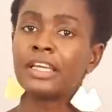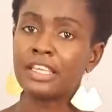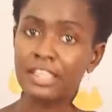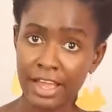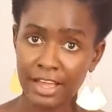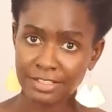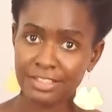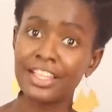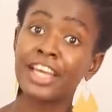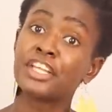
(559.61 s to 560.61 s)

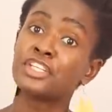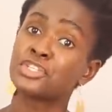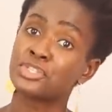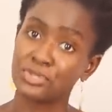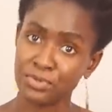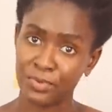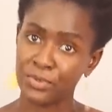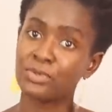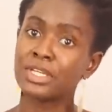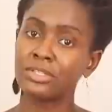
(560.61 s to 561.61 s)
Yes, that is true.
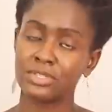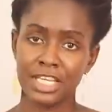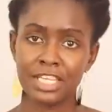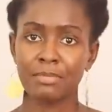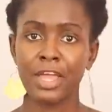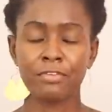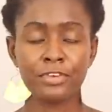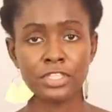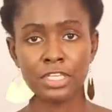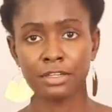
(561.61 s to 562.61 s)
You need to take them
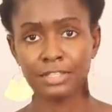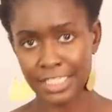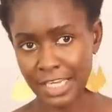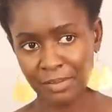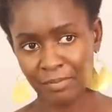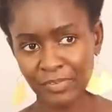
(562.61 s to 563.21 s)
every single day.